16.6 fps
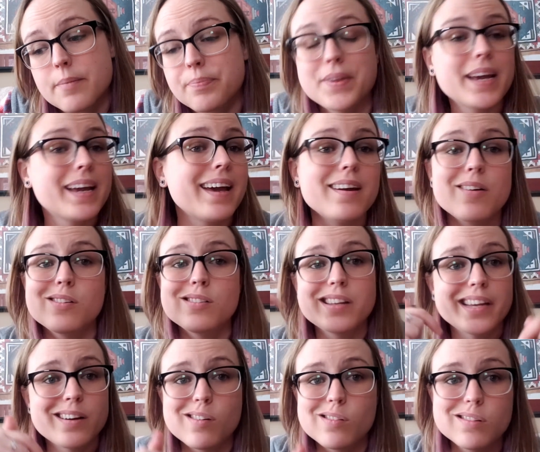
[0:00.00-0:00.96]
Again, I'll
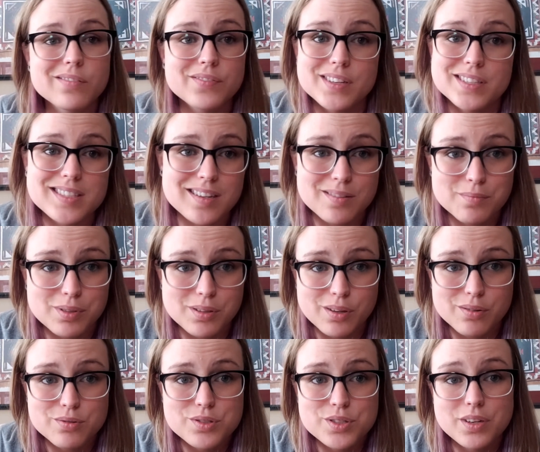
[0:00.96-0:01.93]
link all of this down
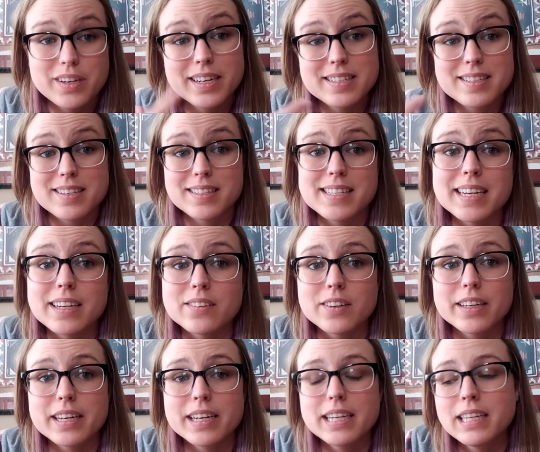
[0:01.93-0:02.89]
below so you guys can take a
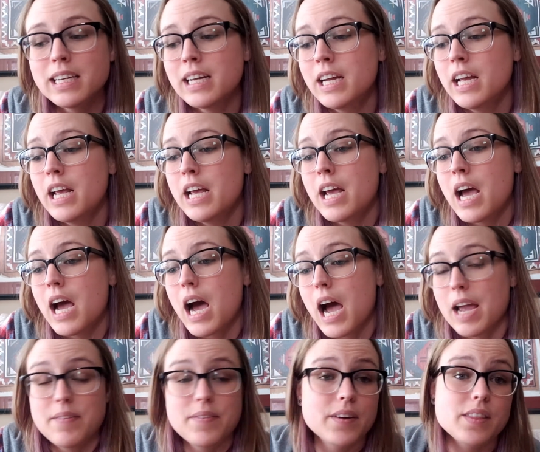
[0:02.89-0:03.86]
look at it.
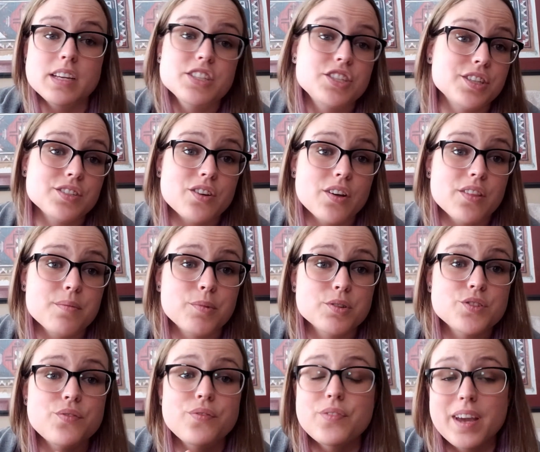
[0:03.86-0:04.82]
I found that she's got the
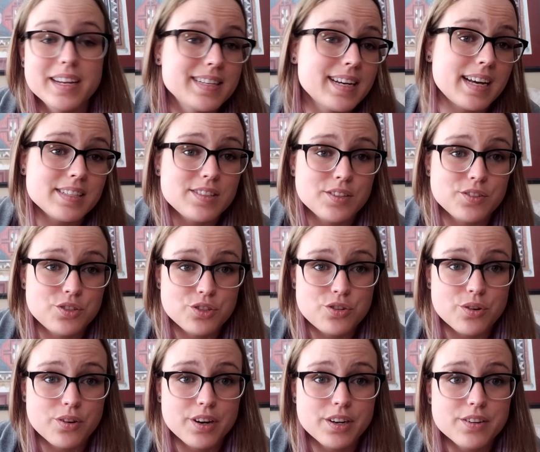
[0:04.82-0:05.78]
most fantastic
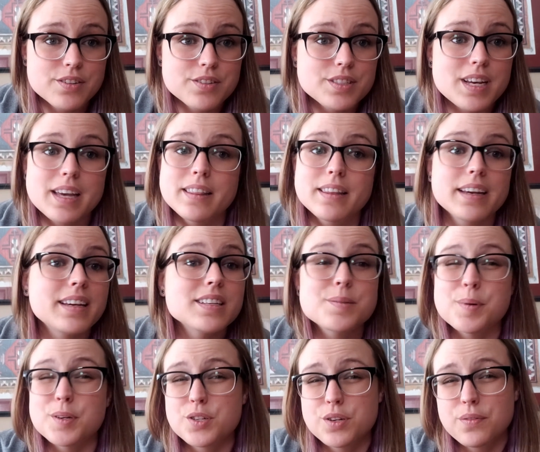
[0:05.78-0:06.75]
tutorials, and like,
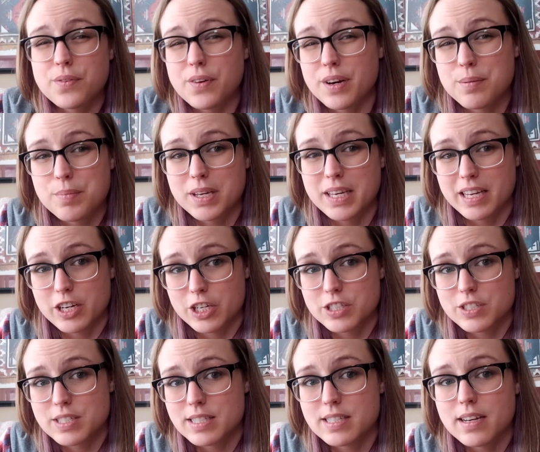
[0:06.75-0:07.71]
especially for any
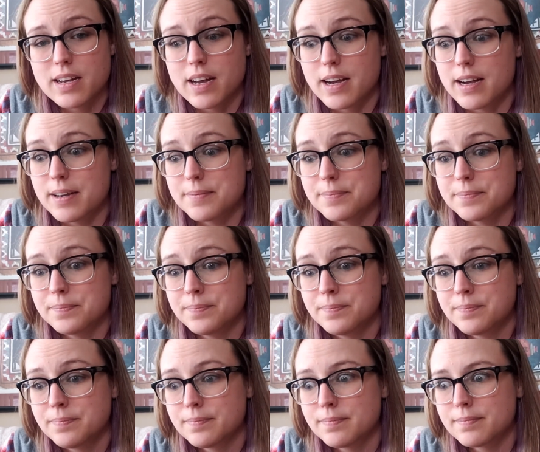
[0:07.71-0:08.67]
beginners.
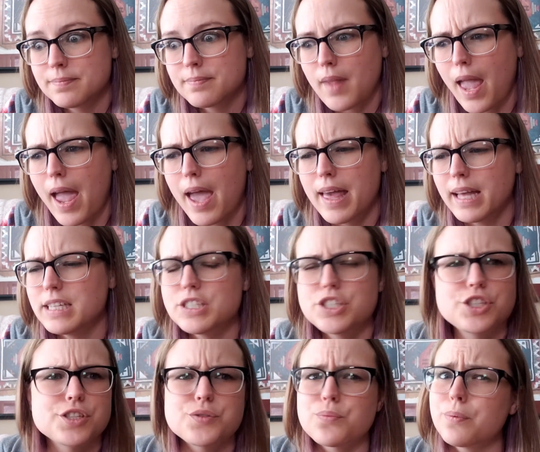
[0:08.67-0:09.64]
It's
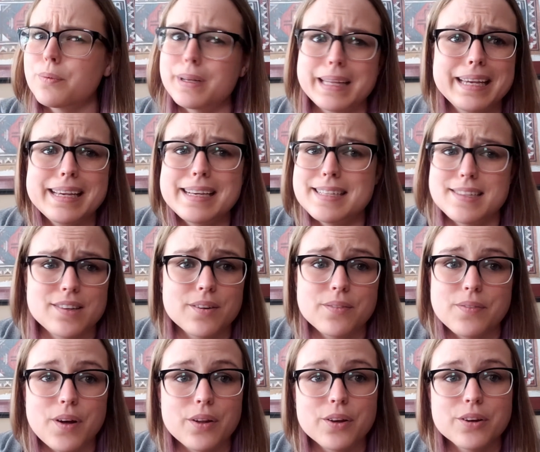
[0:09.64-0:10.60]
just really easy to
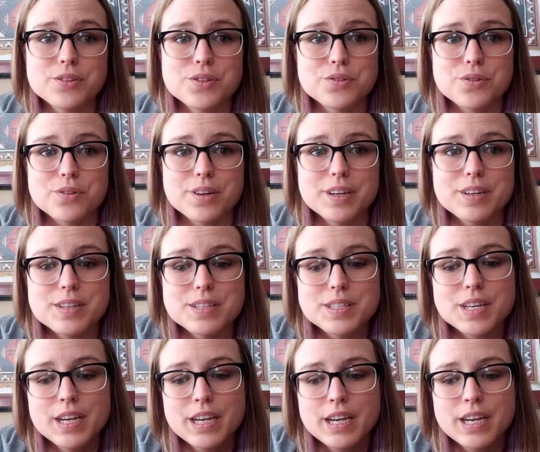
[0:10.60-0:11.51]
follow tutorials.